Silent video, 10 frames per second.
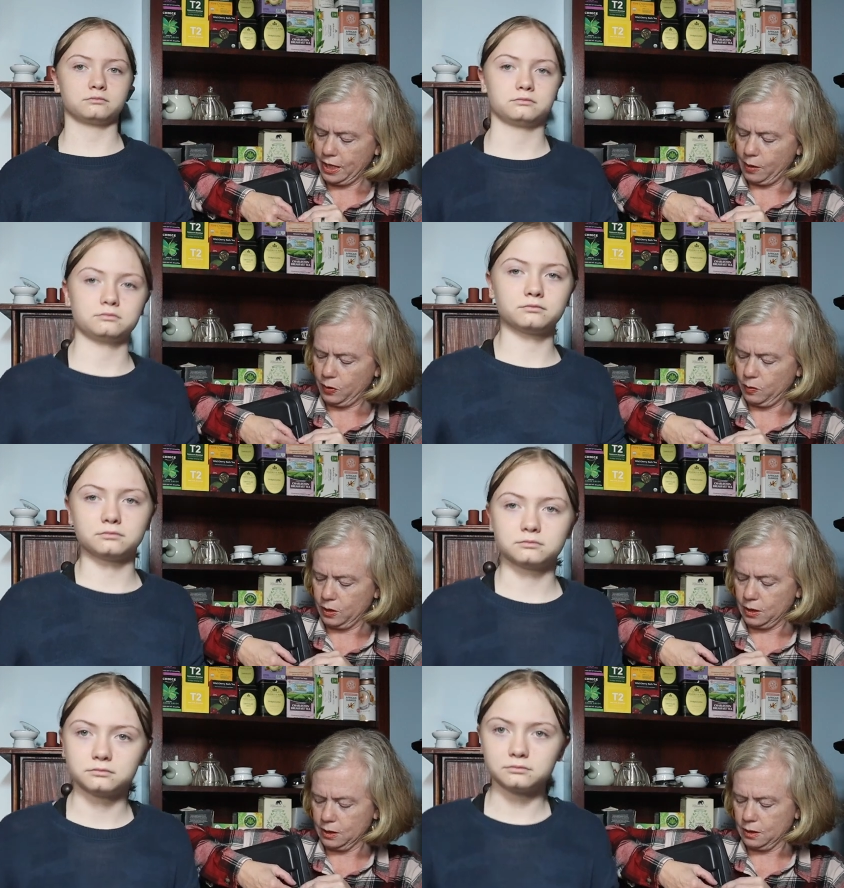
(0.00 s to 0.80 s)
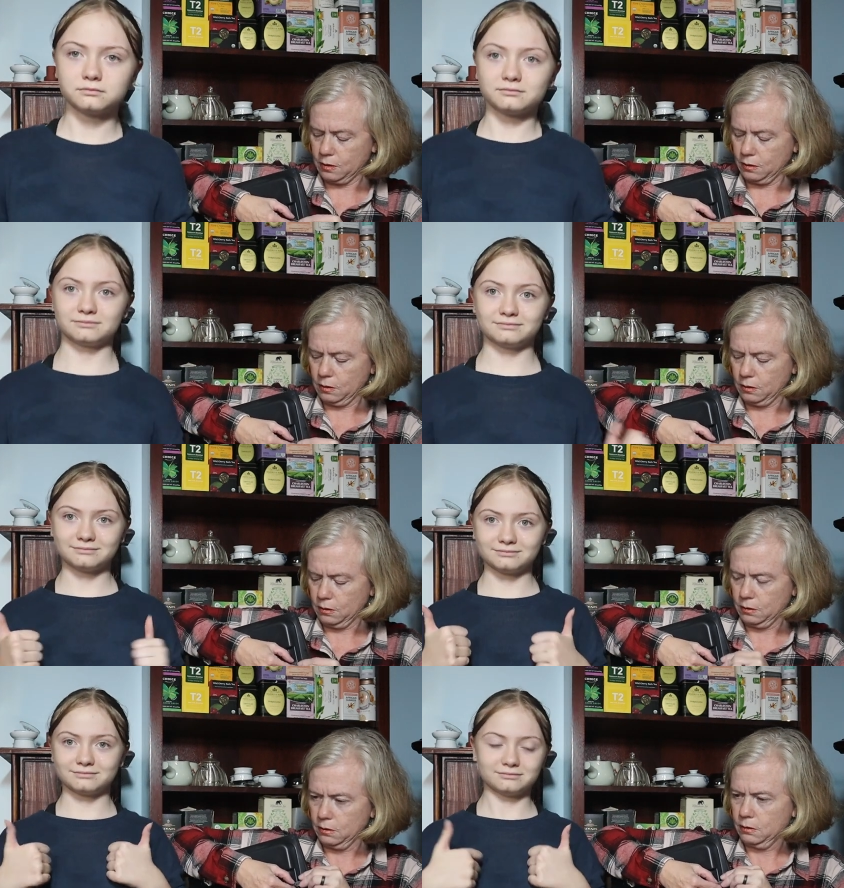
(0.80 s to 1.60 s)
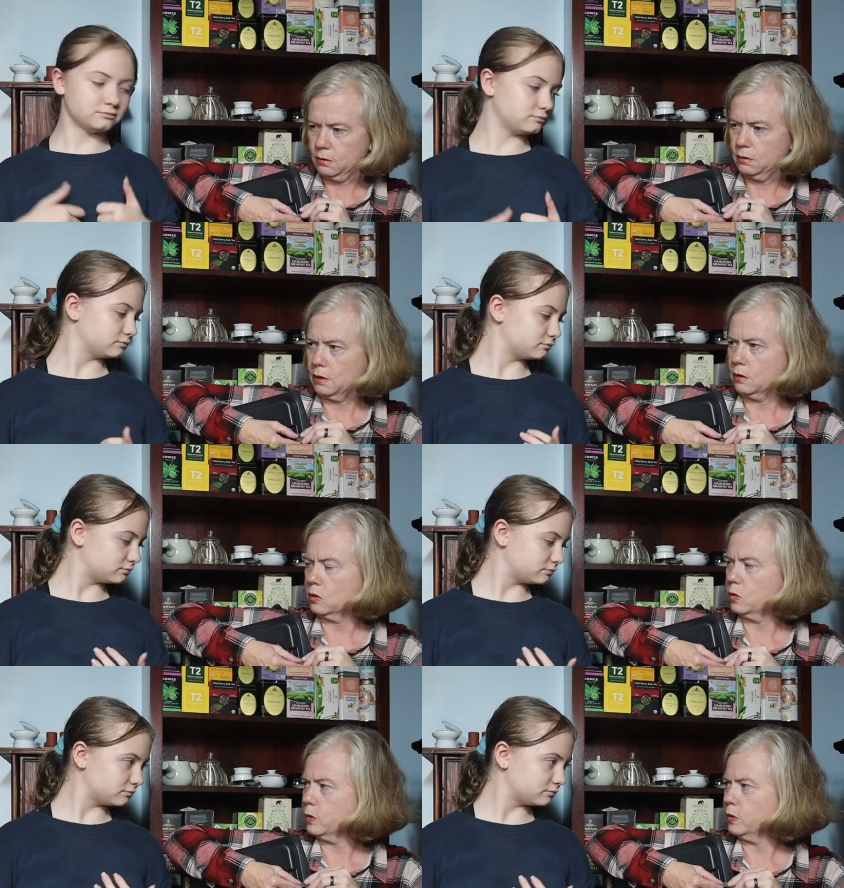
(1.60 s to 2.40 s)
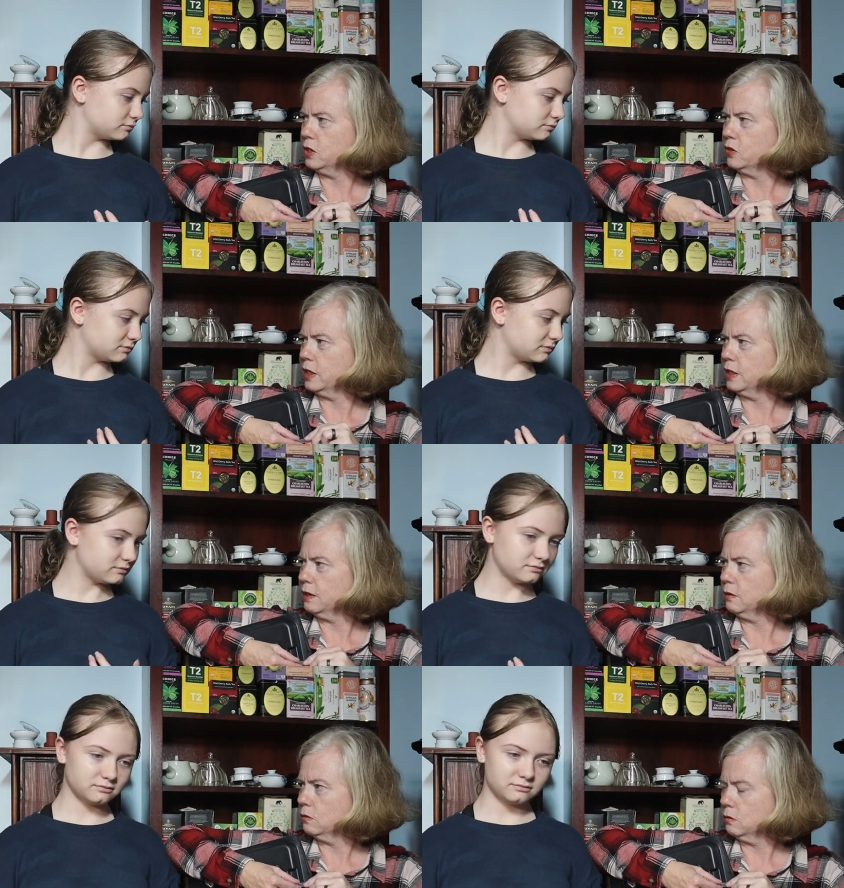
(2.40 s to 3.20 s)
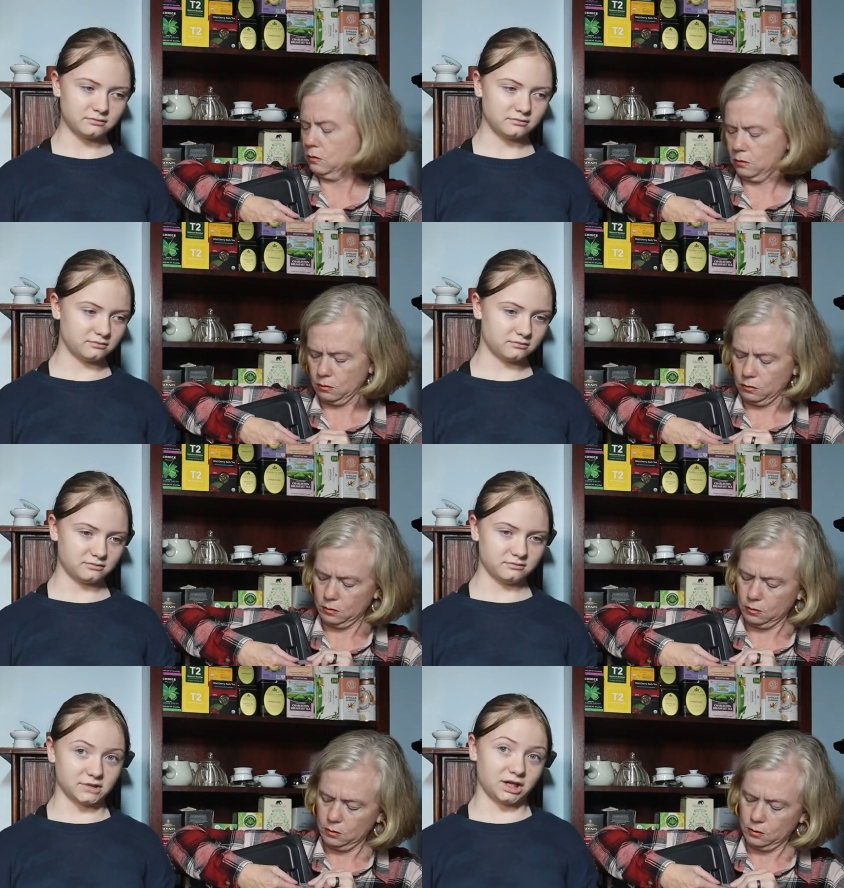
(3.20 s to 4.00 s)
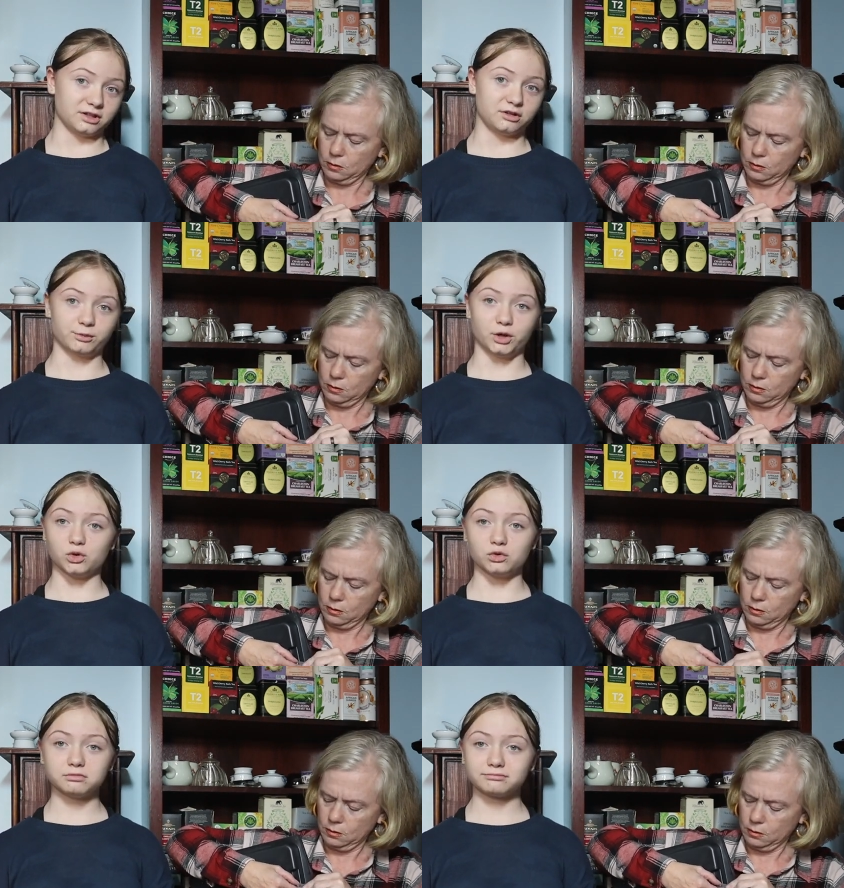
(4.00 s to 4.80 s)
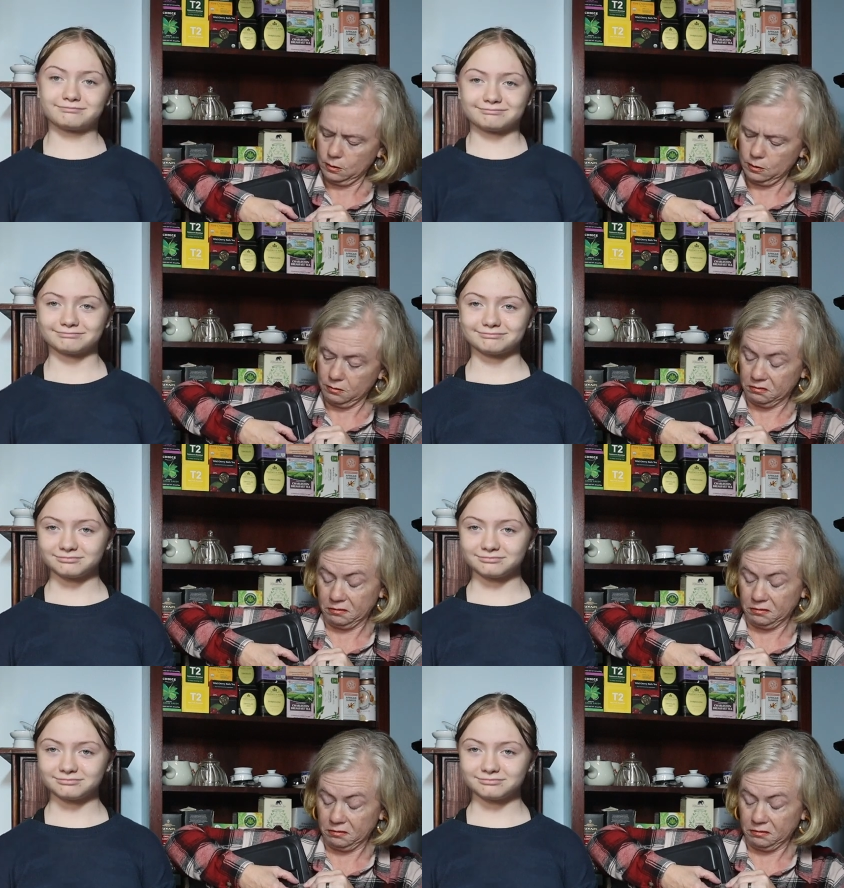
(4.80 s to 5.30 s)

Speaker 1: cap it because I don't know where we would drain it.
Speaker 2: No, no, bowl. That'd